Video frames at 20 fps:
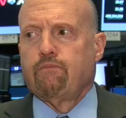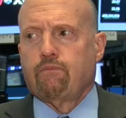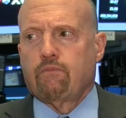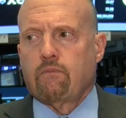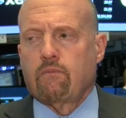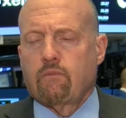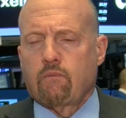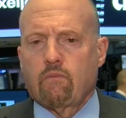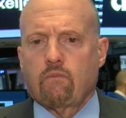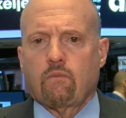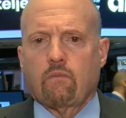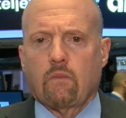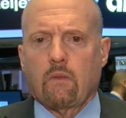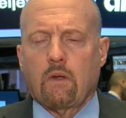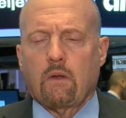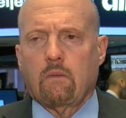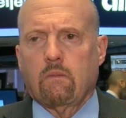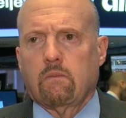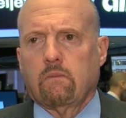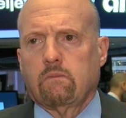We also have the
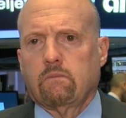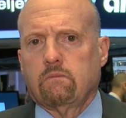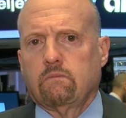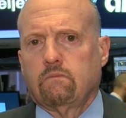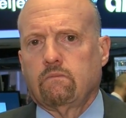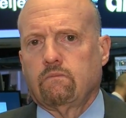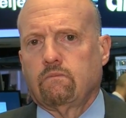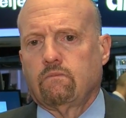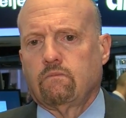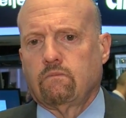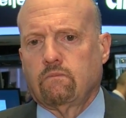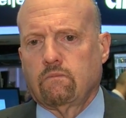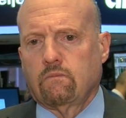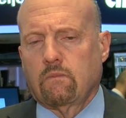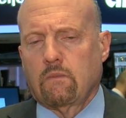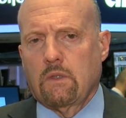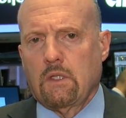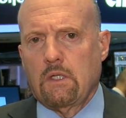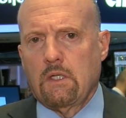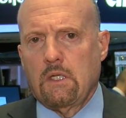big bank's earnings
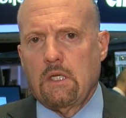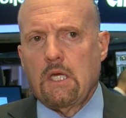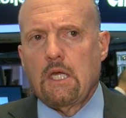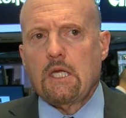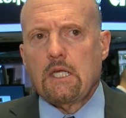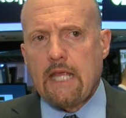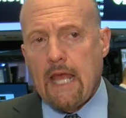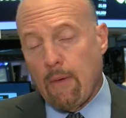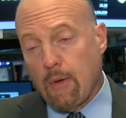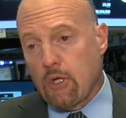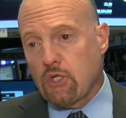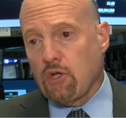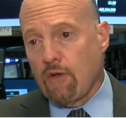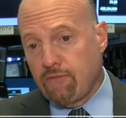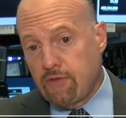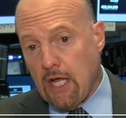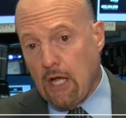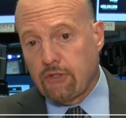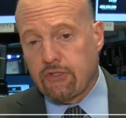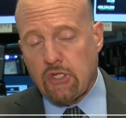on Friday. Yeah, we also
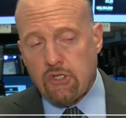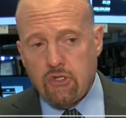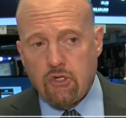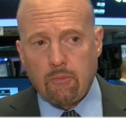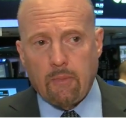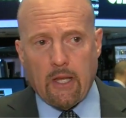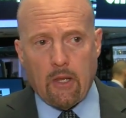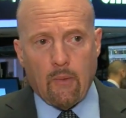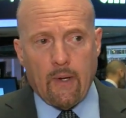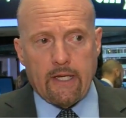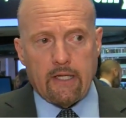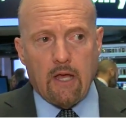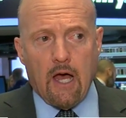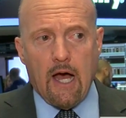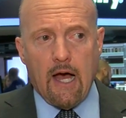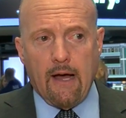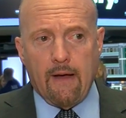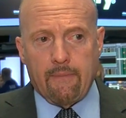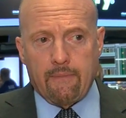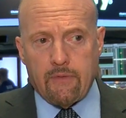have Delta too, by the way.
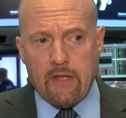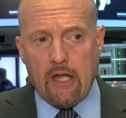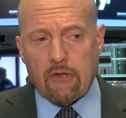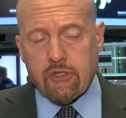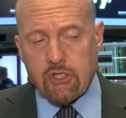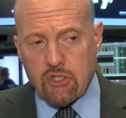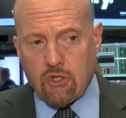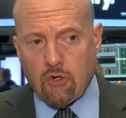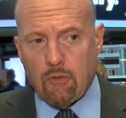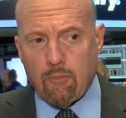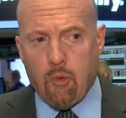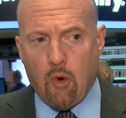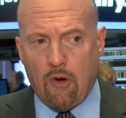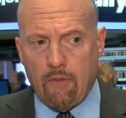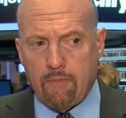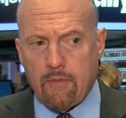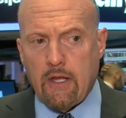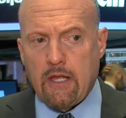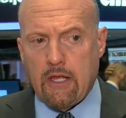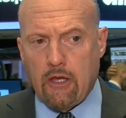Delta's going to
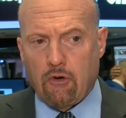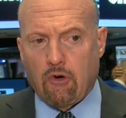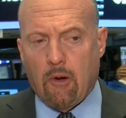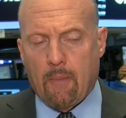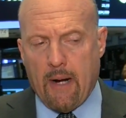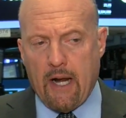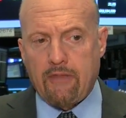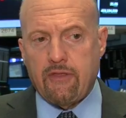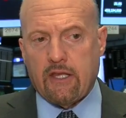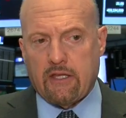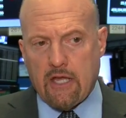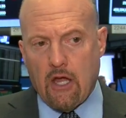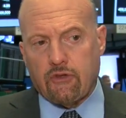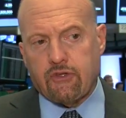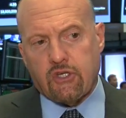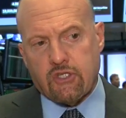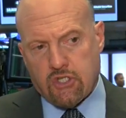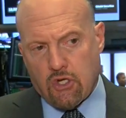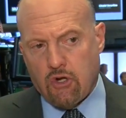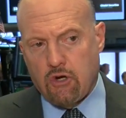report in the interim, and I think
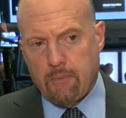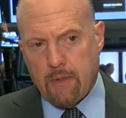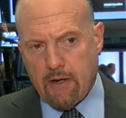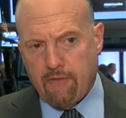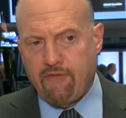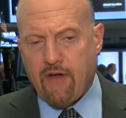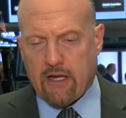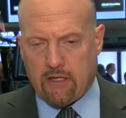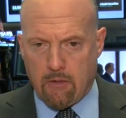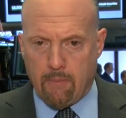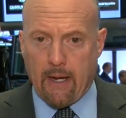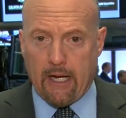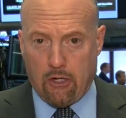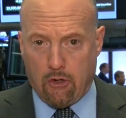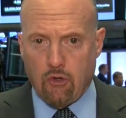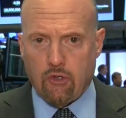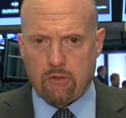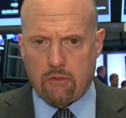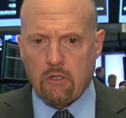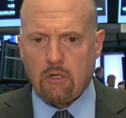Delta's going to be affected by
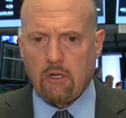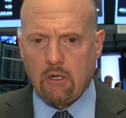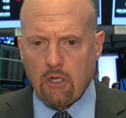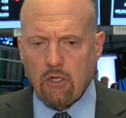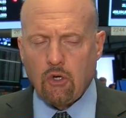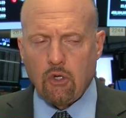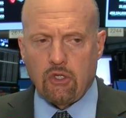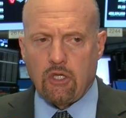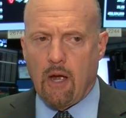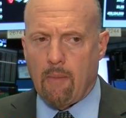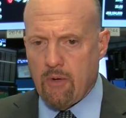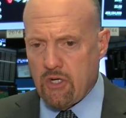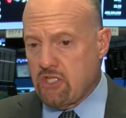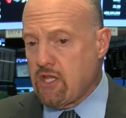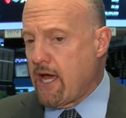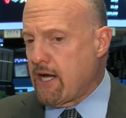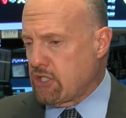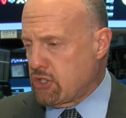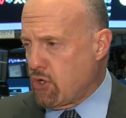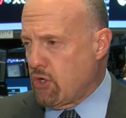good numbers,
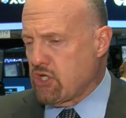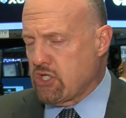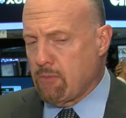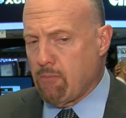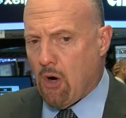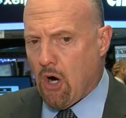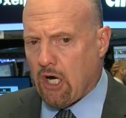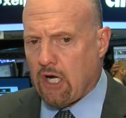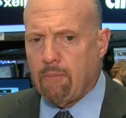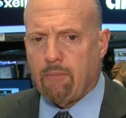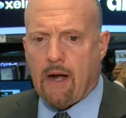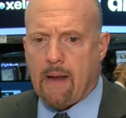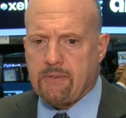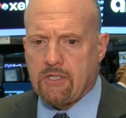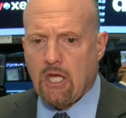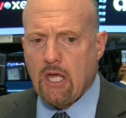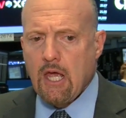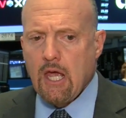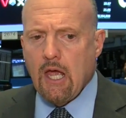not as good as American perhaps.